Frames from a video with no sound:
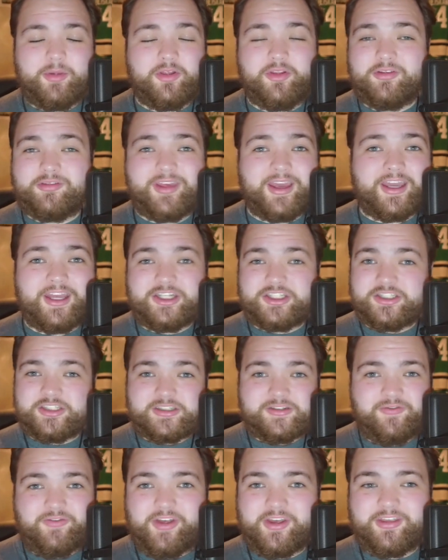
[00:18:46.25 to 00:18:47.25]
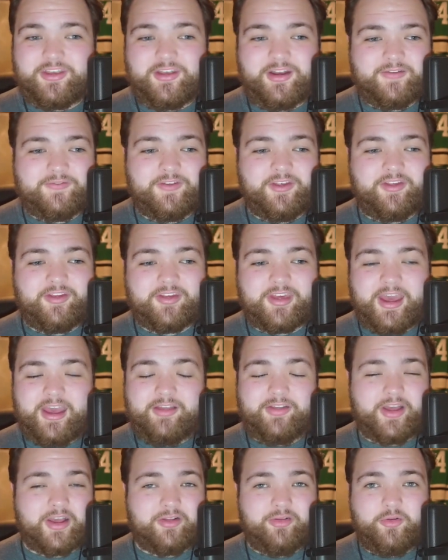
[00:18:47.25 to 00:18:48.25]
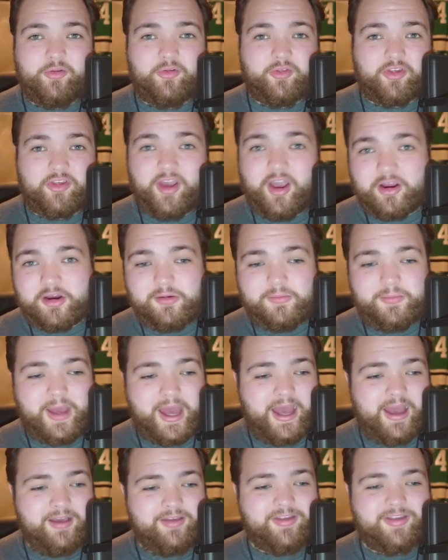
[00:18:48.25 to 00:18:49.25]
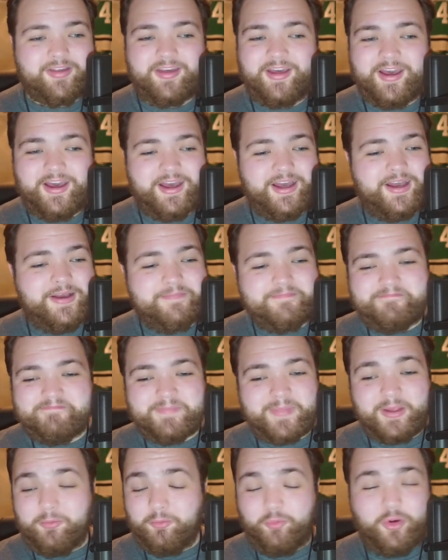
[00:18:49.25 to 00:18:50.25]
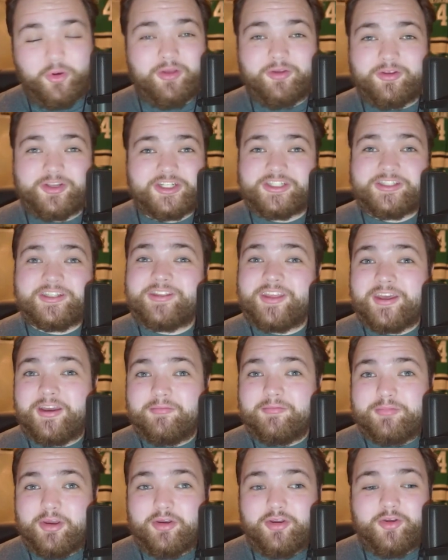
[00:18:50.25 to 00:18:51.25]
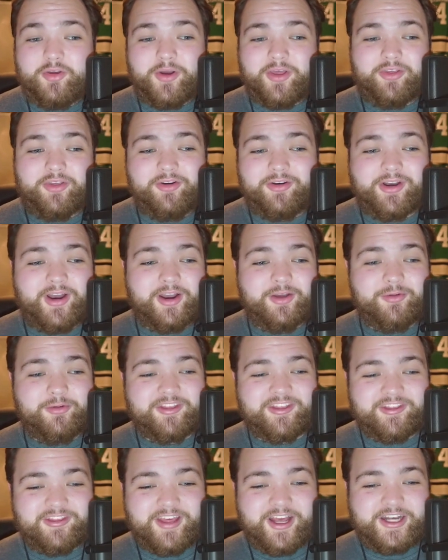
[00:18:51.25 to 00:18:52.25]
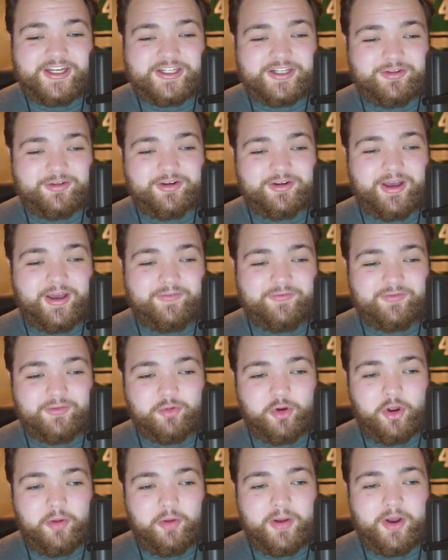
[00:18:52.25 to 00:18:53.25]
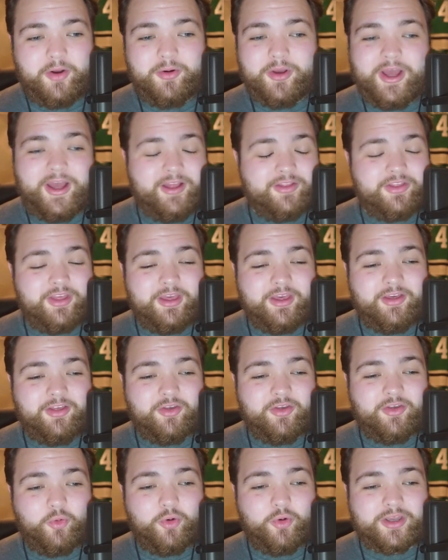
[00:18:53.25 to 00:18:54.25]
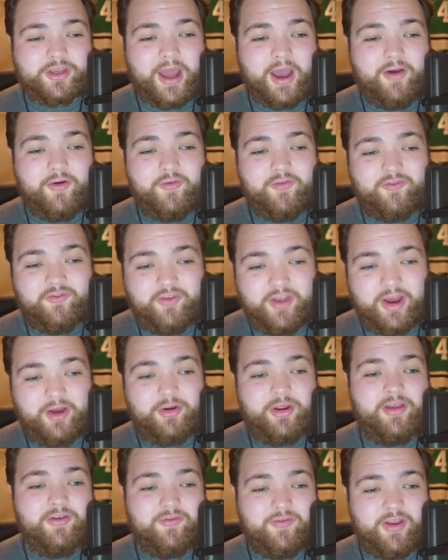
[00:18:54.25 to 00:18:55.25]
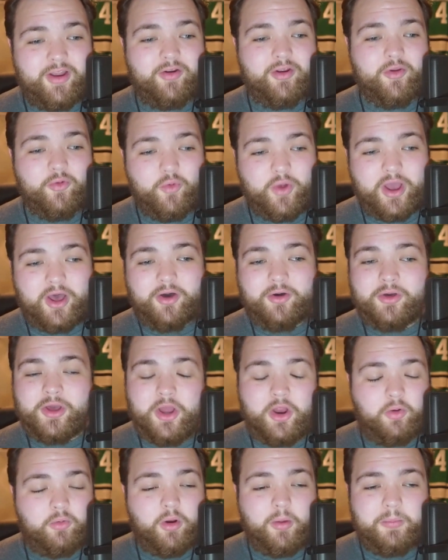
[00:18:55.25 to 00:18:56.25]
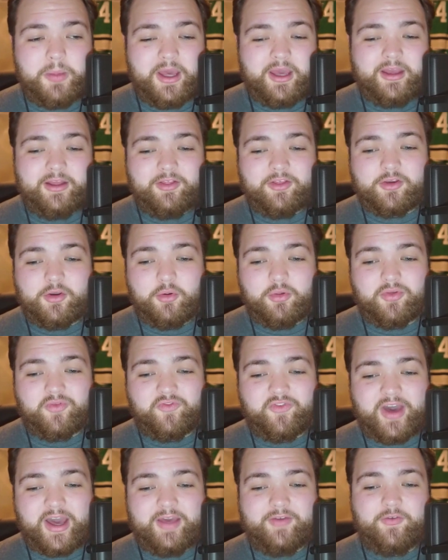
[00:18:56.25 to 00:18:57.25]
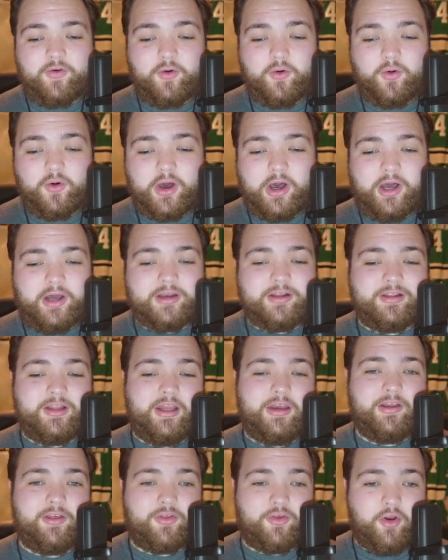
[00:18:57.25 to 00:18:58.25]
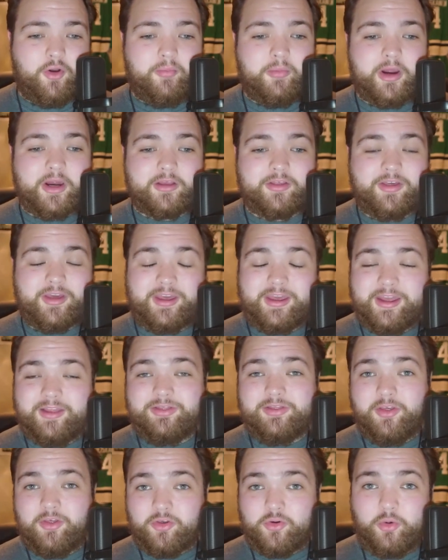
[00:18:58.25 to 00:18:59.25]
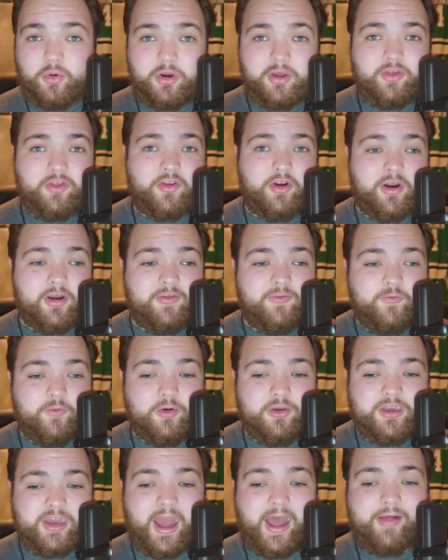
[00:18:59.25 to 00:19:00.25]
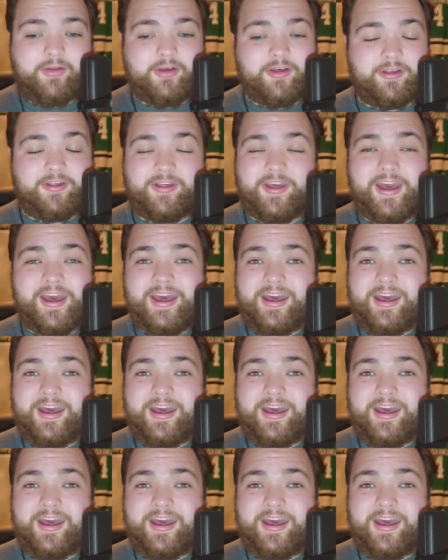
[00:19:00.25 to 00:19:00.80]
It looked like it just deflected off his skate like a little soccer pass. Just a thing of beauty, whether or not it was intentional or not from Robo, things worked out very, very well. Roope Hintz goes 5-hole on Linus Ullmark to get the scoring started for Dallas.